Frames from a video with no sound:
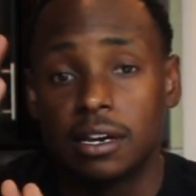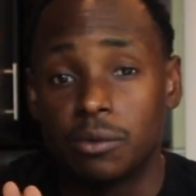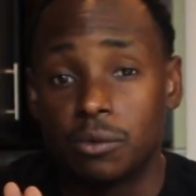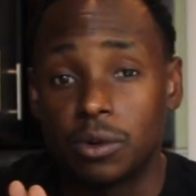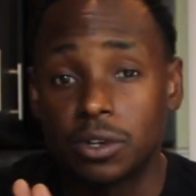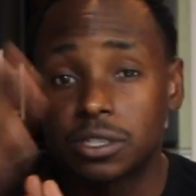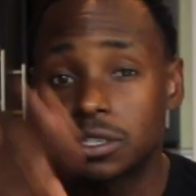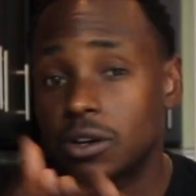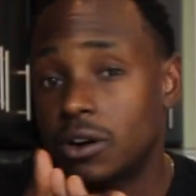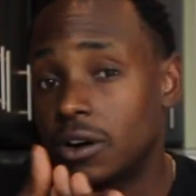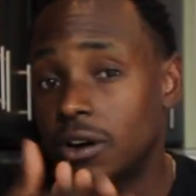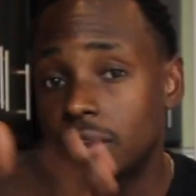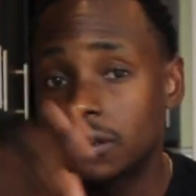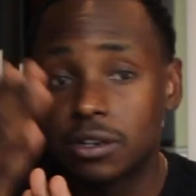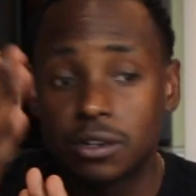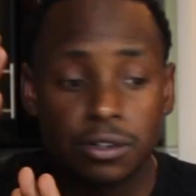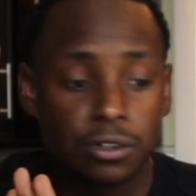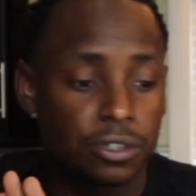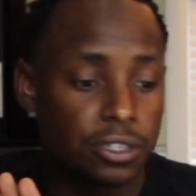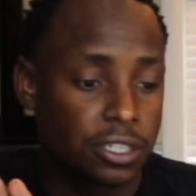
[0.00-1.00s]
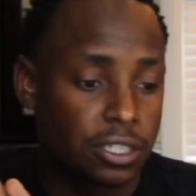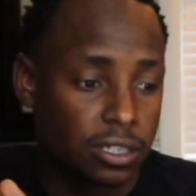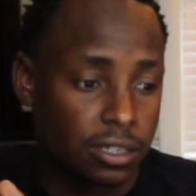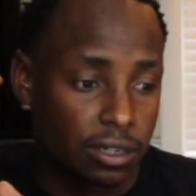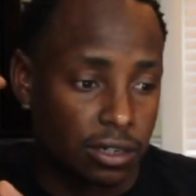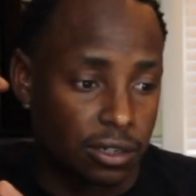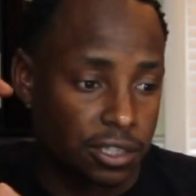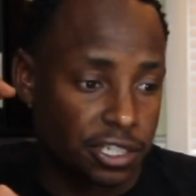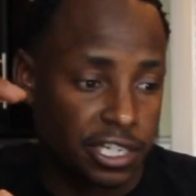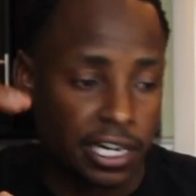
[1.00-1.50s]
Once all those
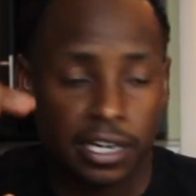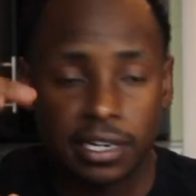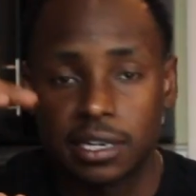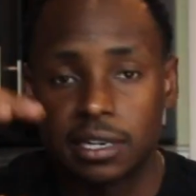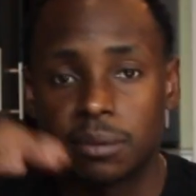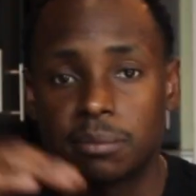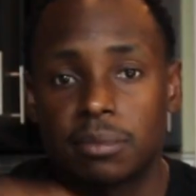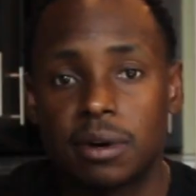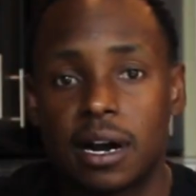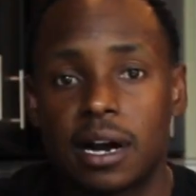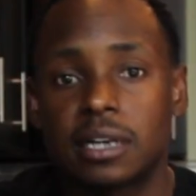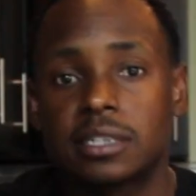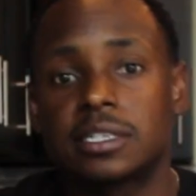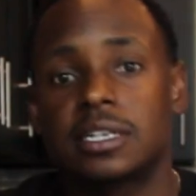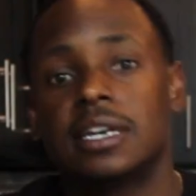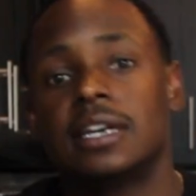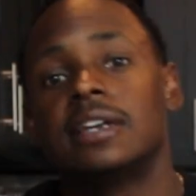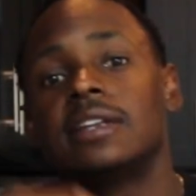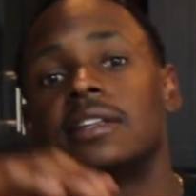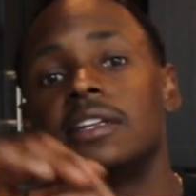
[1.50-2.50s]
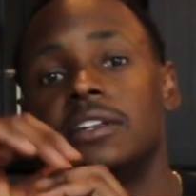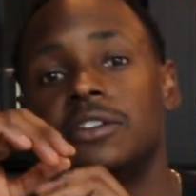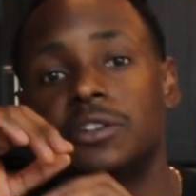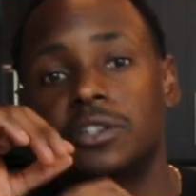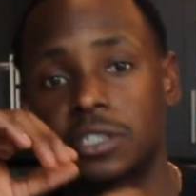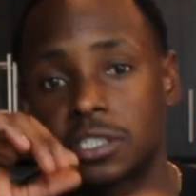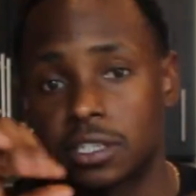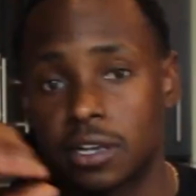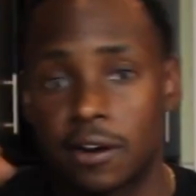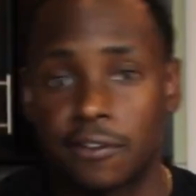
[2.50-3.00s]
are checked in the box, then you
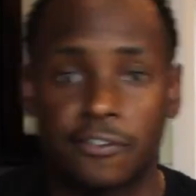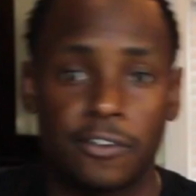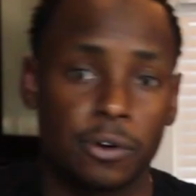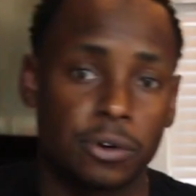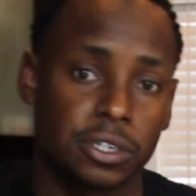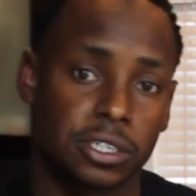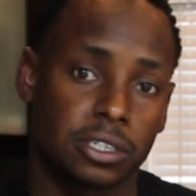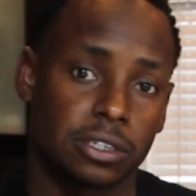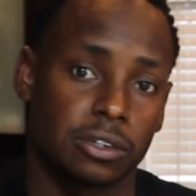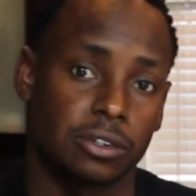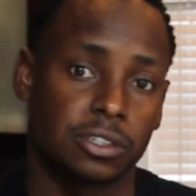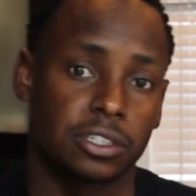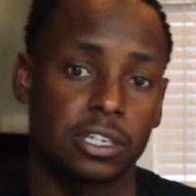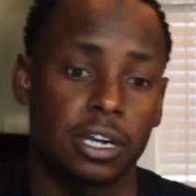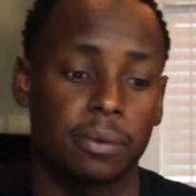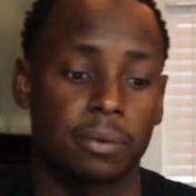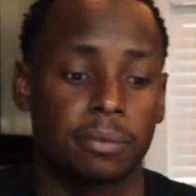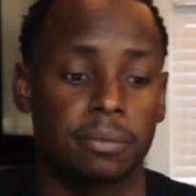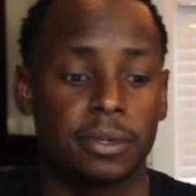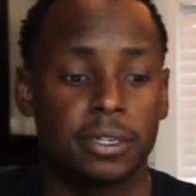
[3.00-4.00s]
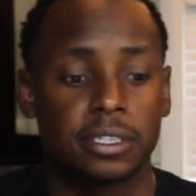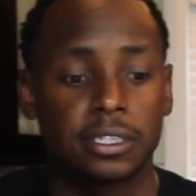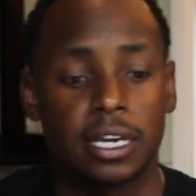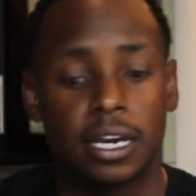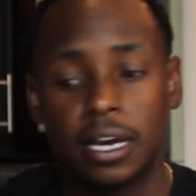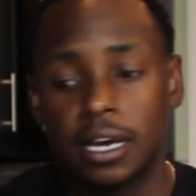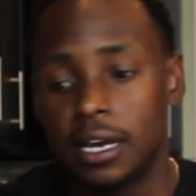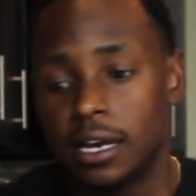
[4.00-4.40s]
can start focusing on supplements.